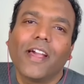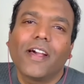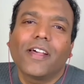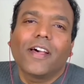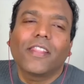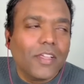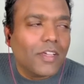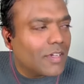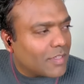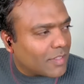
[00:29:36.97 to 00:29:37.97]
I think
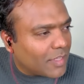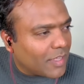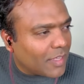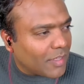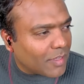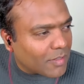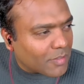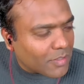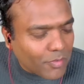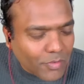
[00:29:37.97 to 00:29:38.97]
there
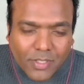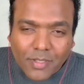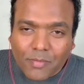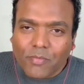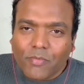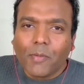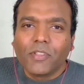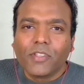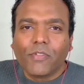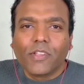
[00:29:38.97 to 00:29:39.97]
was a famous
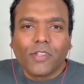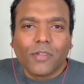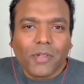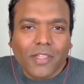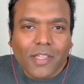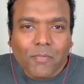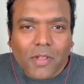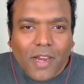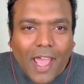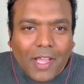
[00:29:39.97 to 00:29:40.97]
investor by the name Bill
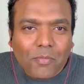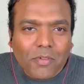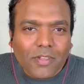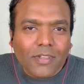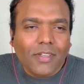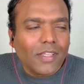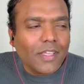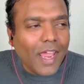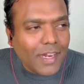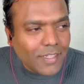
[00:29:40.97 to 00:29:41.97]
Ackman. He
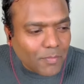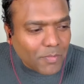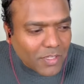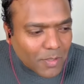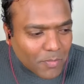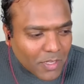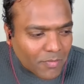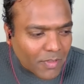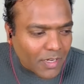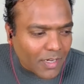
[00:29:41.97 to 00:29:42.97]
had something similar,
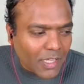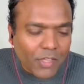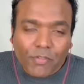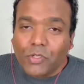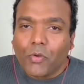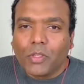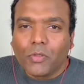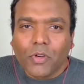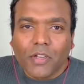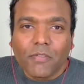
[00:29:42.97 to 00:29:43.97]
wherein like he was going through
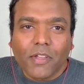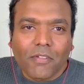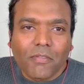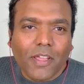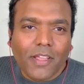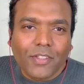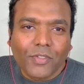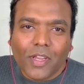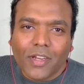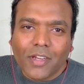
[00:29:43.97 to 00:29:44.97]
a difficult phase,
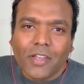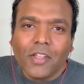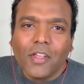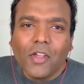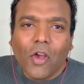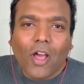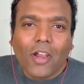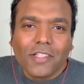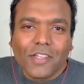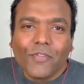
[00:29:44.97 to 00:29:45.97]
wherein all
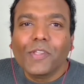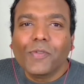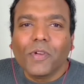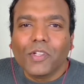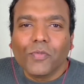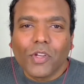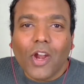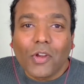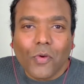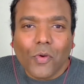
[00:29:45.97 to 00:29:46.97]
his investments were
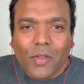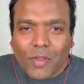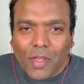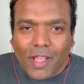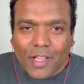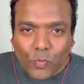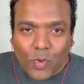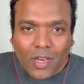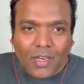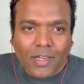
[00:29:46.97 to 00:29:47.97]
not going as
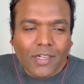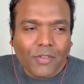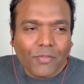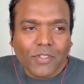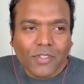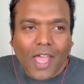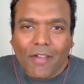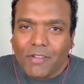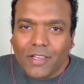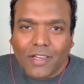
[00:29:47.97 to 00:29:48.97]
well, and he was
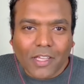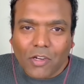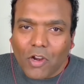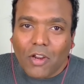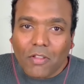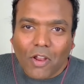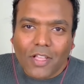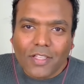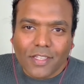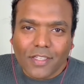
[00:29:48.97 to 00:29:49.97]
having like a lot of
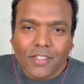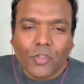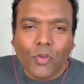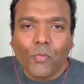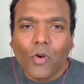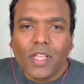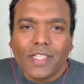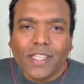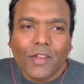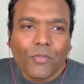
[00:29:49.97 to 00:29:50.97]
losses. So what he
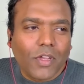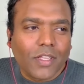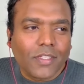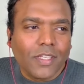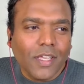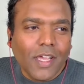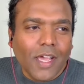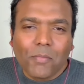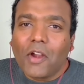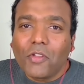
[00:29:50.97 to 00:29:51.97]
said was, "I'm
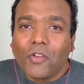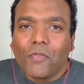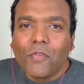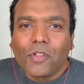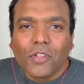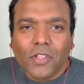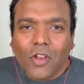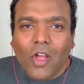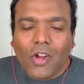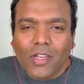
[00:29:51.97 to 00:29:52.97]
not going to focus on the
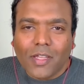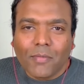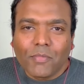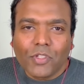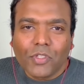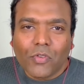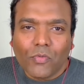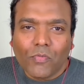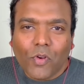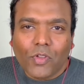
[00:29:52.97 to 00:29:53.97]
long term. I'm just going to
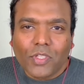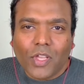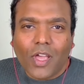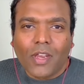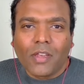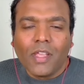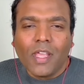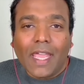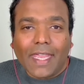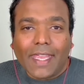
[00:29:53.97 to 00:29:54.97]
focus on
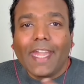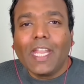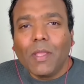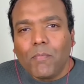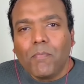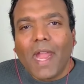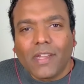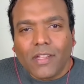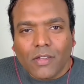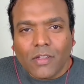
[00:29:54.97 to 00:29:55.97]
getting
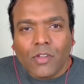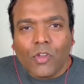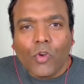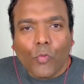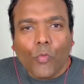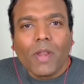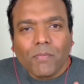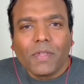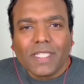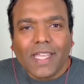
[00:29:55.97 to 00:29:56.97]
better
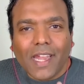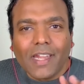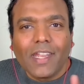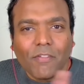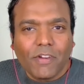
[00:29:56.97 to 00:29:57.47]
1% every day.